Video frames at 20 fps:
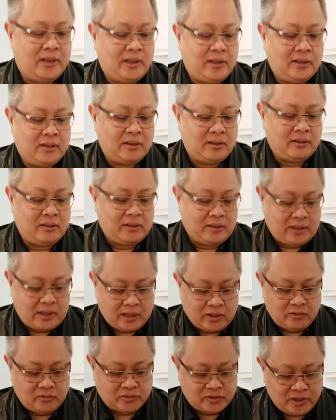in the
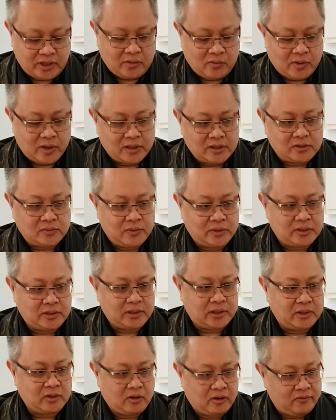L.U.C ones which
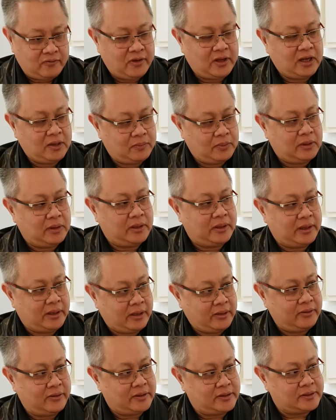are not available in the
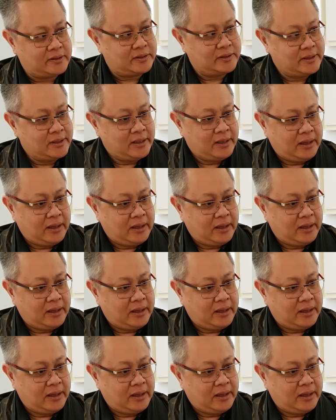others.